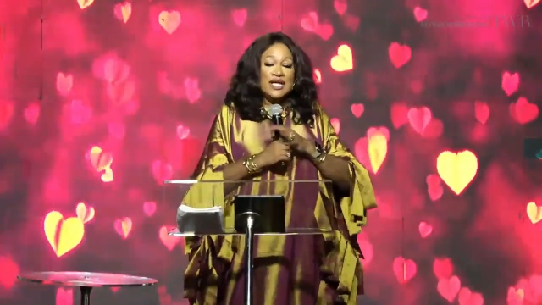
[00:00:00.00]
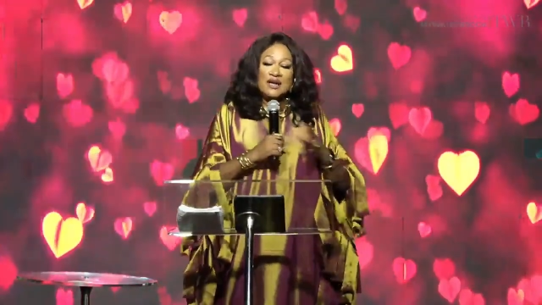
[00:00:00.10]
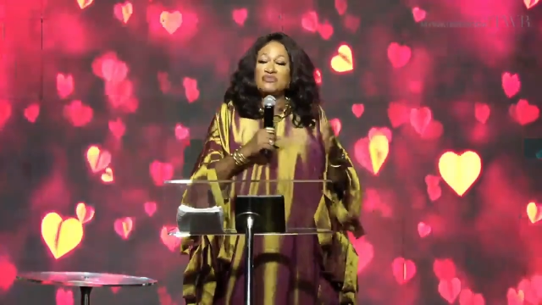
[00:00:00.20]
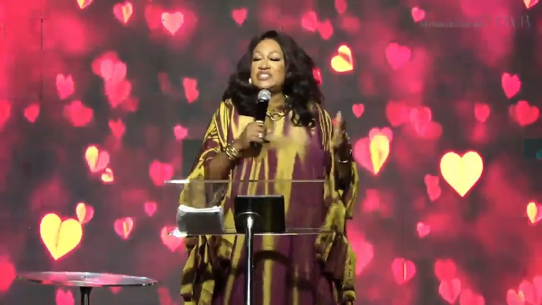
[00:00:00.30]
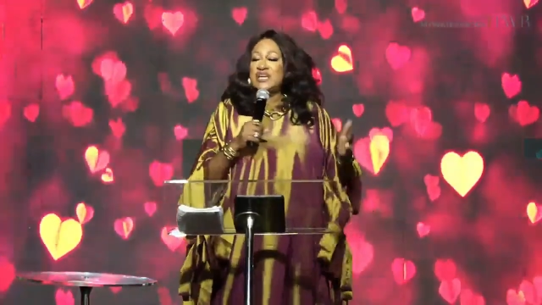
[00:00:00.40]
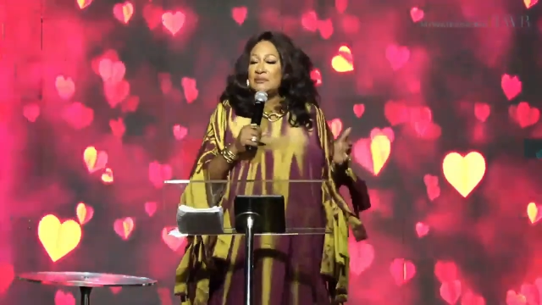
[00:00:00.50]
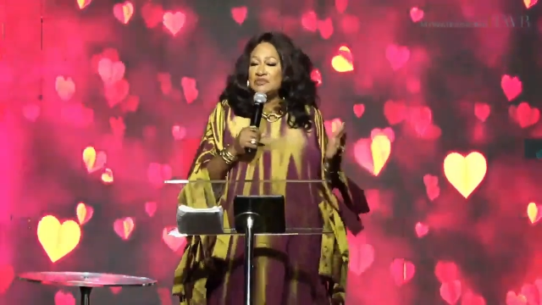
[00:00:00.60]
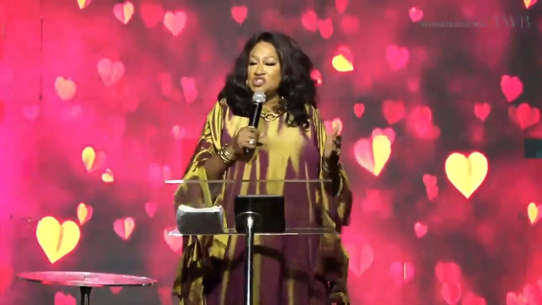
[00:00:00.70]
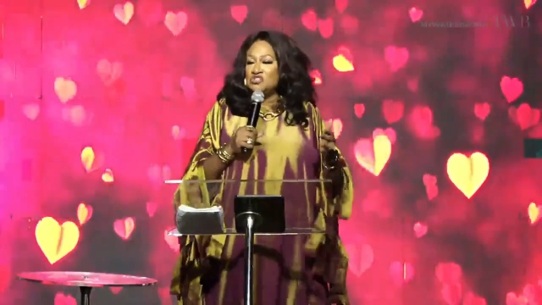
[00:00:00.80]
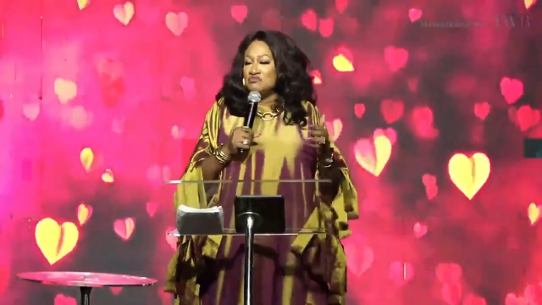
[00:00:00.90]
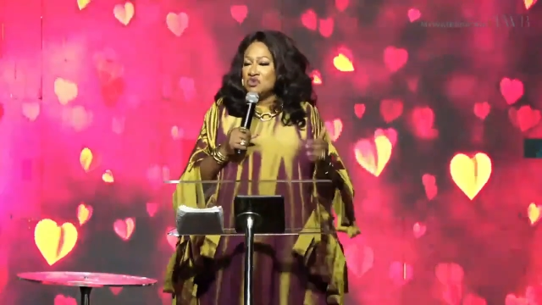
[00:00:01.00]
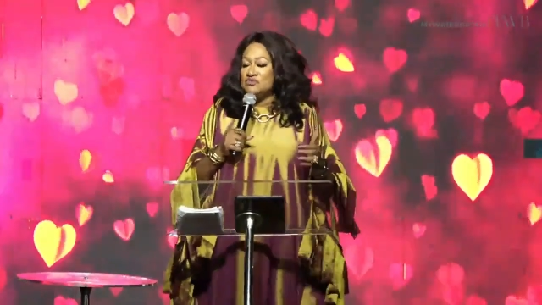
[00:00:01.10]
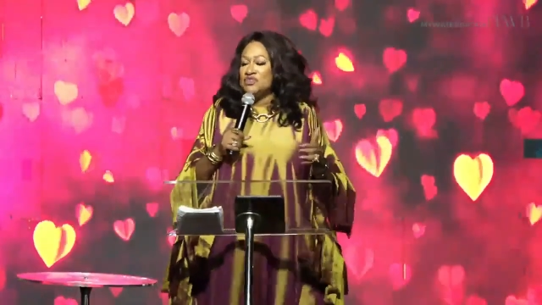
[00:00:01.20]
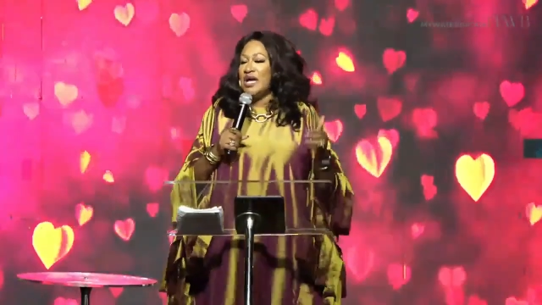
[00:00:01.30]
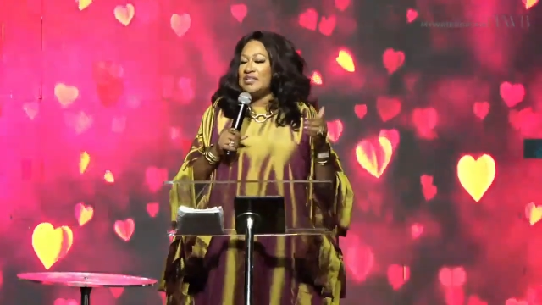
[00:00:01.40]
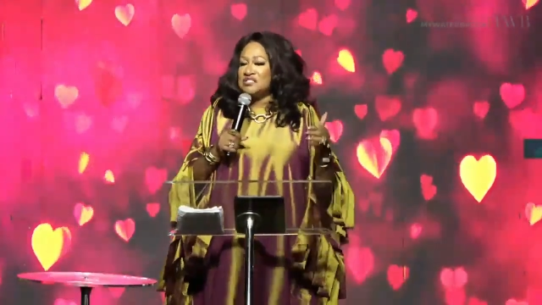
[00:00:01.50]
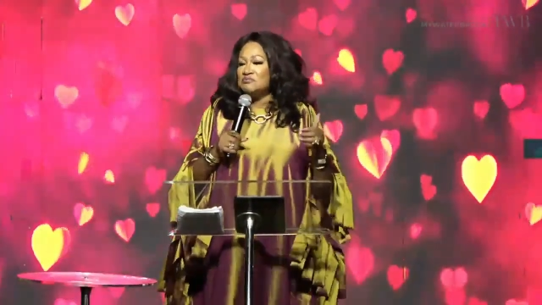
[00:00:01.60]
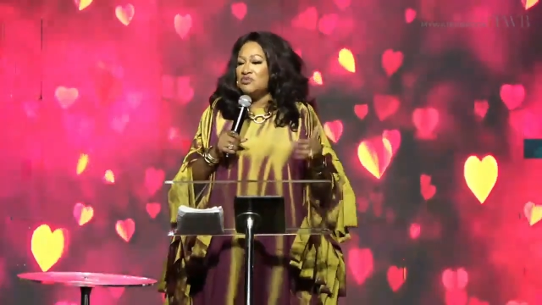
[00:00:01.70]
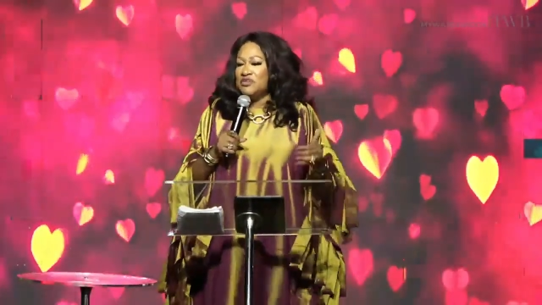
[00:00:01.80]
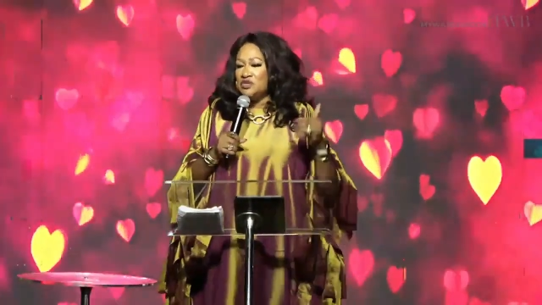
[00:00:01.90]
Every time that you move, God is
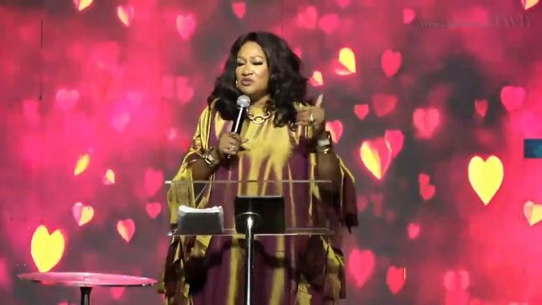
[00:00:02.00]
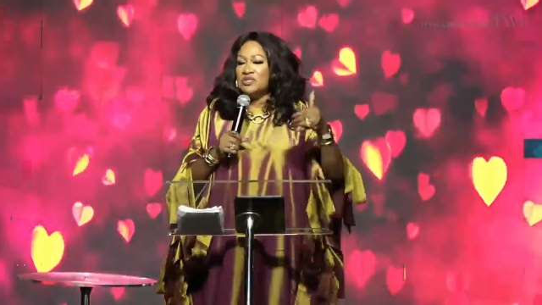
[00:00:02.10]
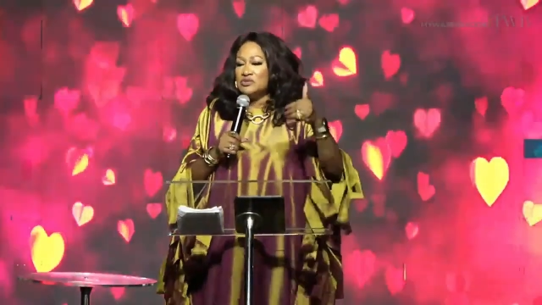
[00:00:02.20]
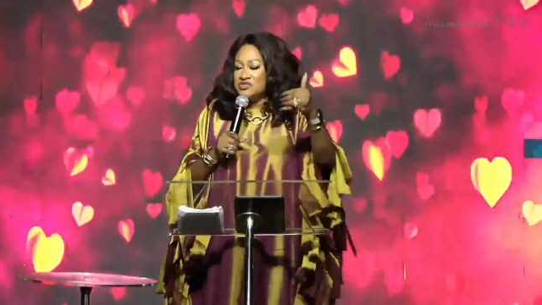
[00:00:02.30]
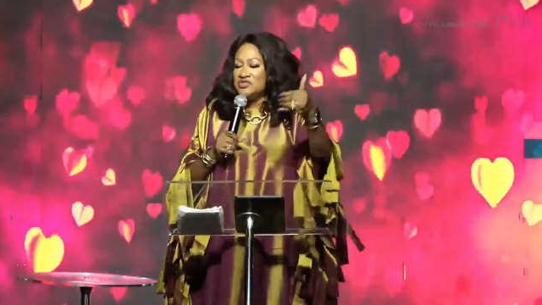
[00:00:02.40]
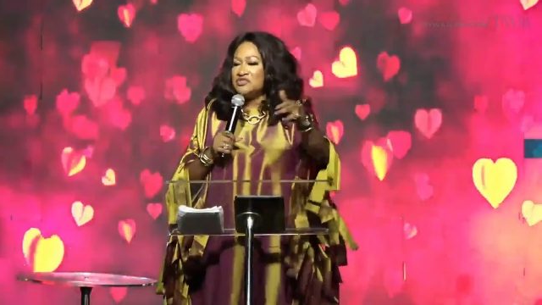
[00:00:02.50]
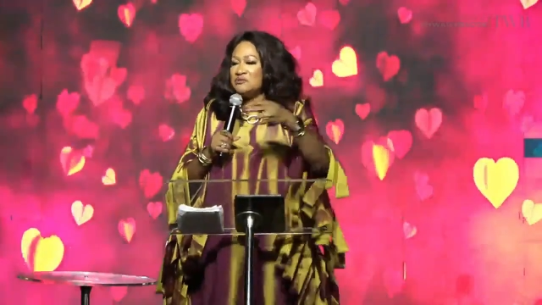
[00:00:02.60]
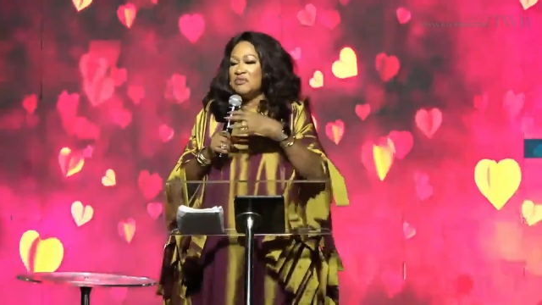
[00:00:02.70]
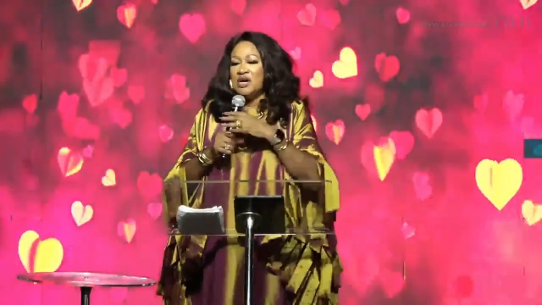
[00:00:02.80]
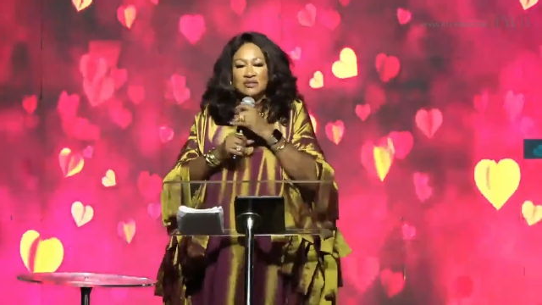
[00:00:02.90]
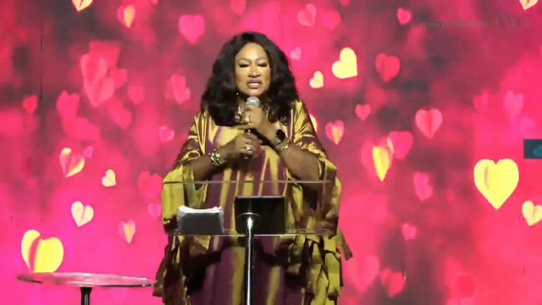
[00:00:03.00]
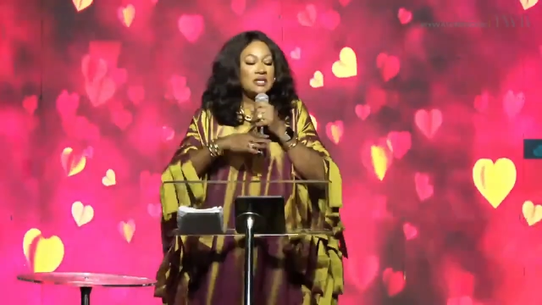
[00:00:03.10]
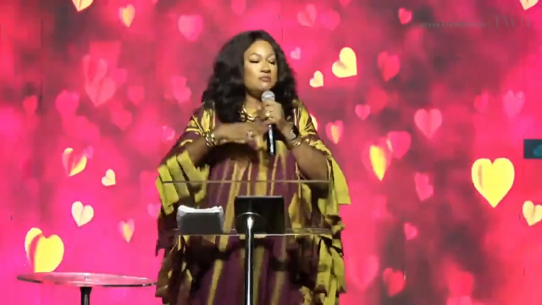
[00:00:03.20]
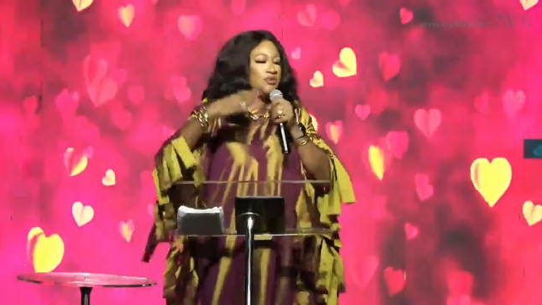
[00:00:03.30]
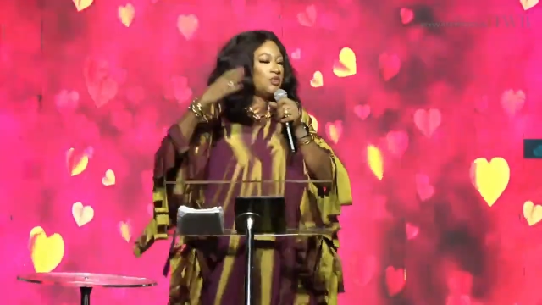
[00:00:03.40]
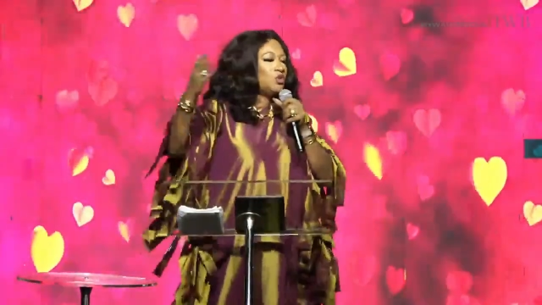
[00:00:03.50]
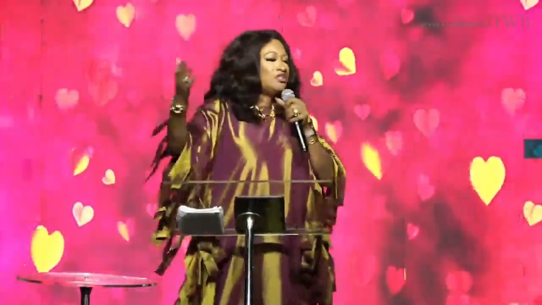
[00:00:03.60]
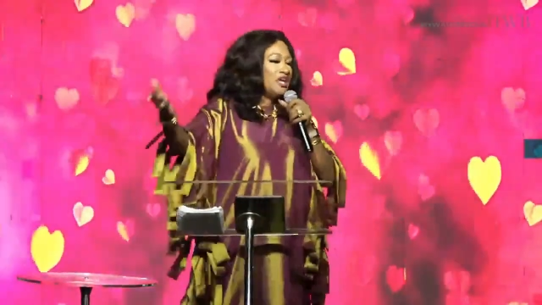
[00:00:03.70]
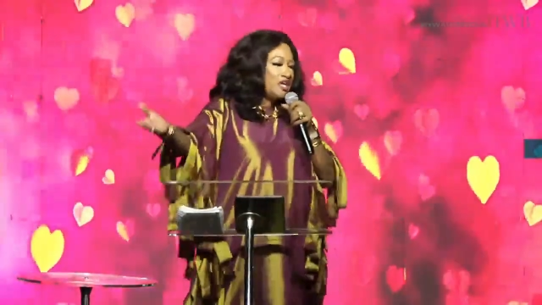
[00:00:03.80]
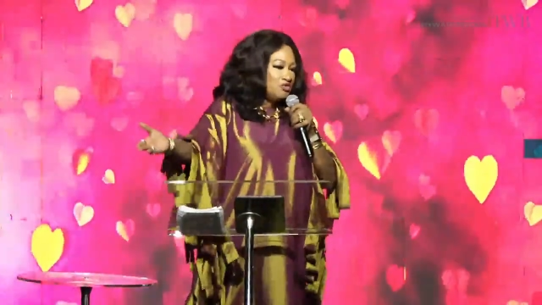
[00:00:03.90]
moving you closer to the mark that He
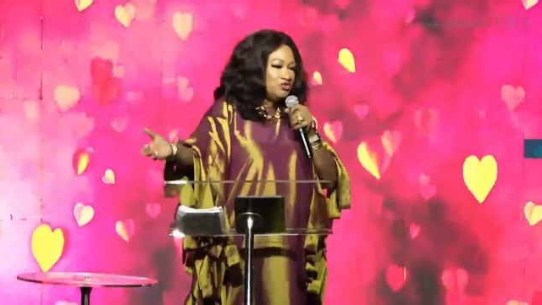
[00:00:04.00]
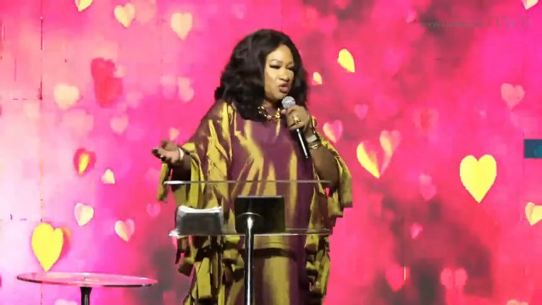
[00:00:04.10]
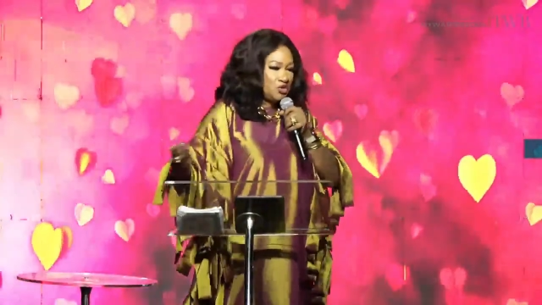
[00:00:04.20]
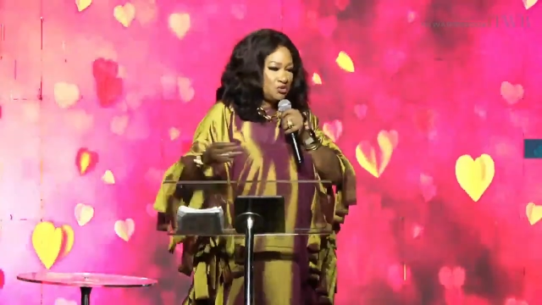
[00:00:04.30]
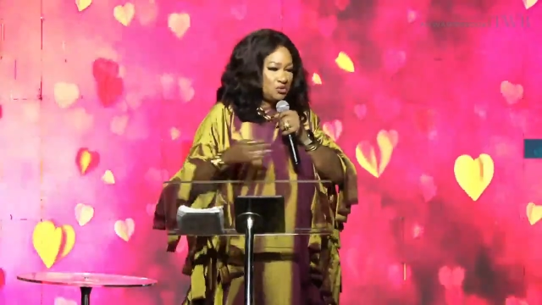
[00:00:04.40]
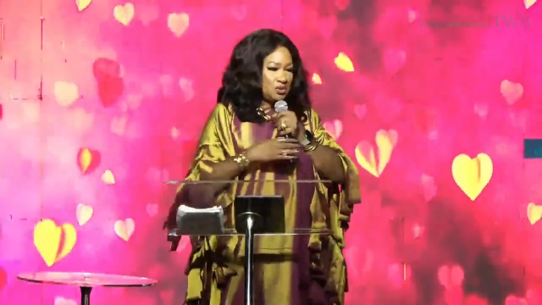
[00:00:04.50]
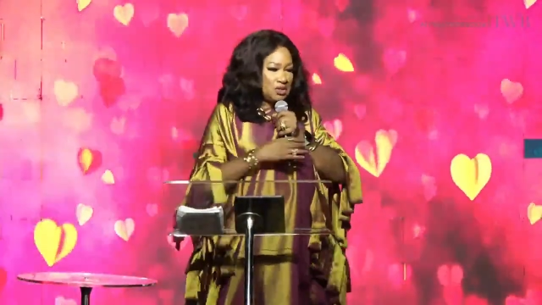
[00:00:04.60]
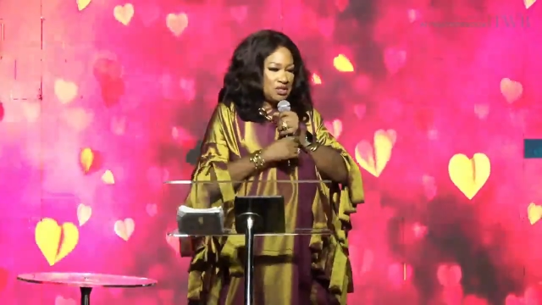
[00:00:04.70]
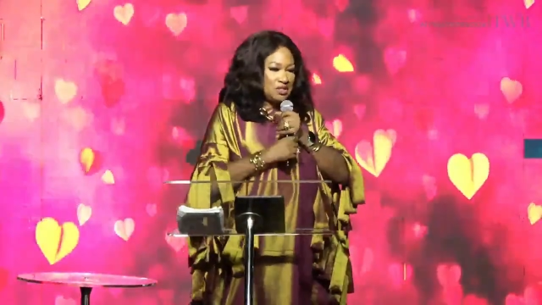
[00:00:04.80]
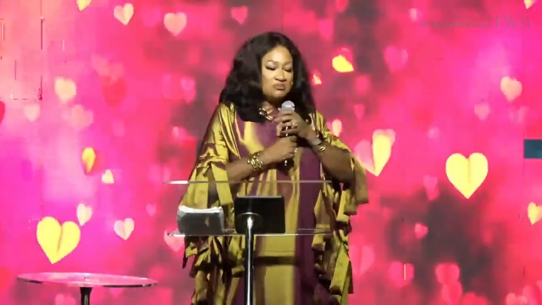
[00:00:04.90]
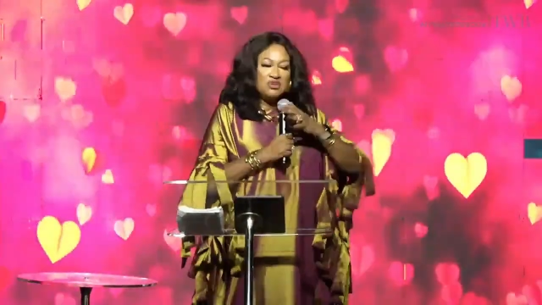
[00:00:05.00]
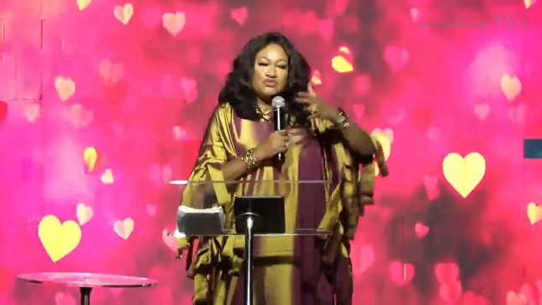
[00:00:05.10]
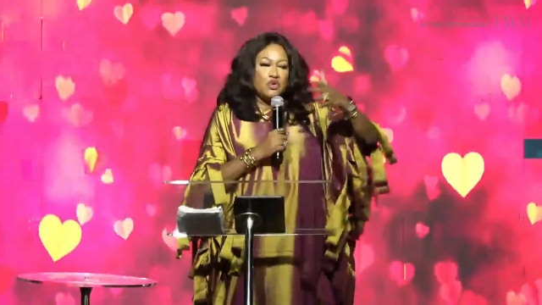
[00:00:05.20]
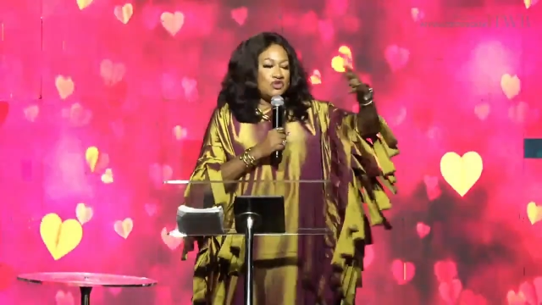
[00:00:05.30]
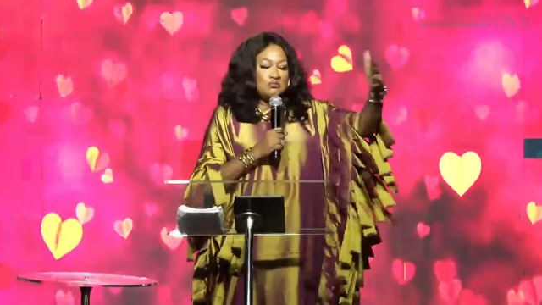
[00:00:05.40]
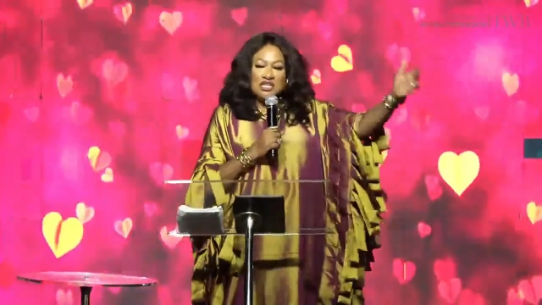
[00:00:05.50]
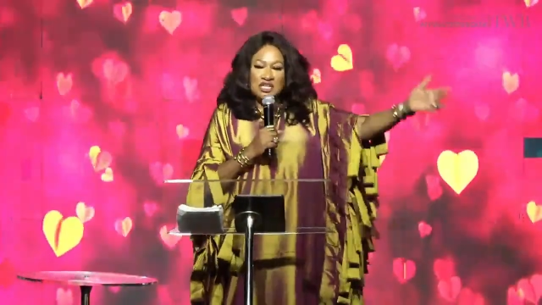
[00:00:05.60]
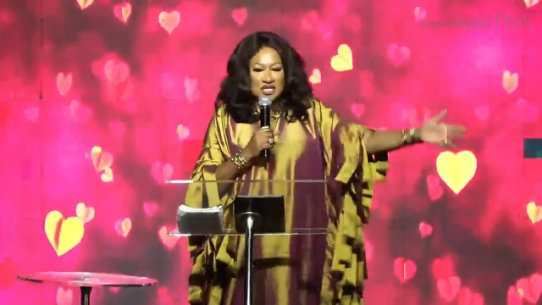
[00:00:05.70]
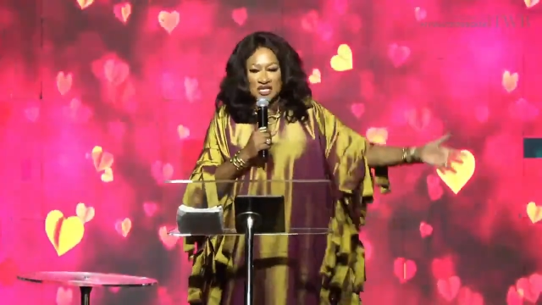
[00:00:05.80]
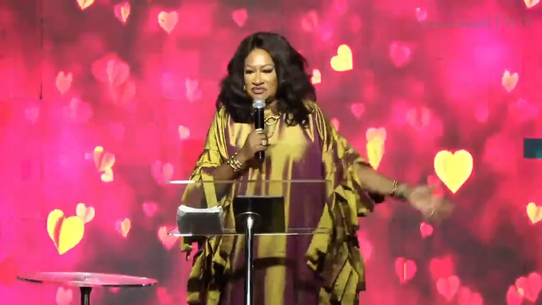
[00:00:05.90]
preordained for you before the beginning